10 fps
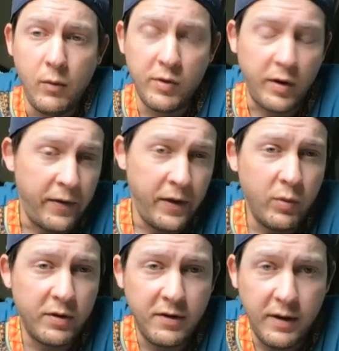I
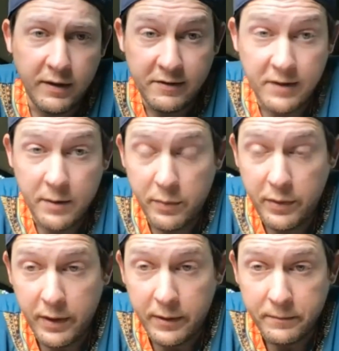think we're saying the same
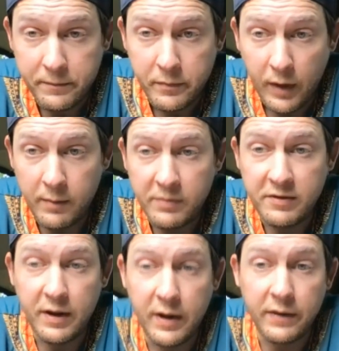thing. I'm
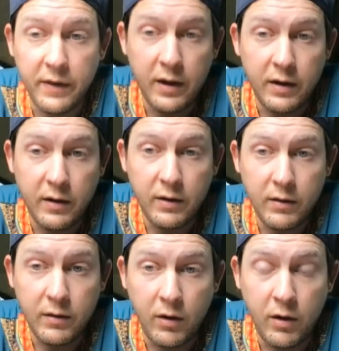saying that
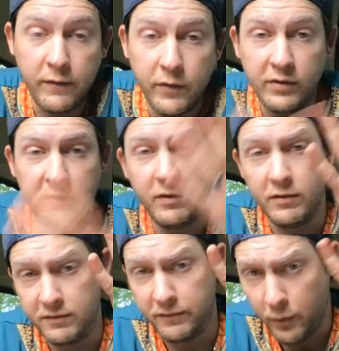all of
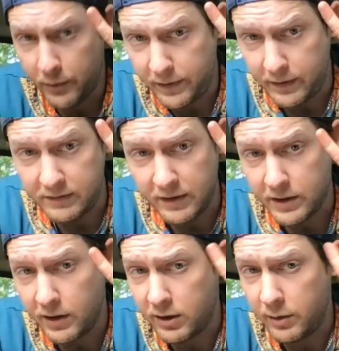those four things that
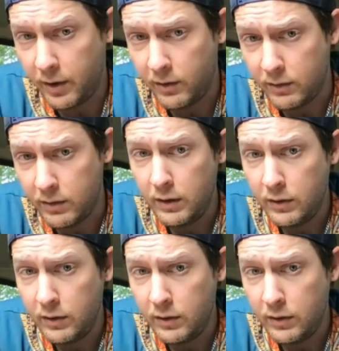I talked about,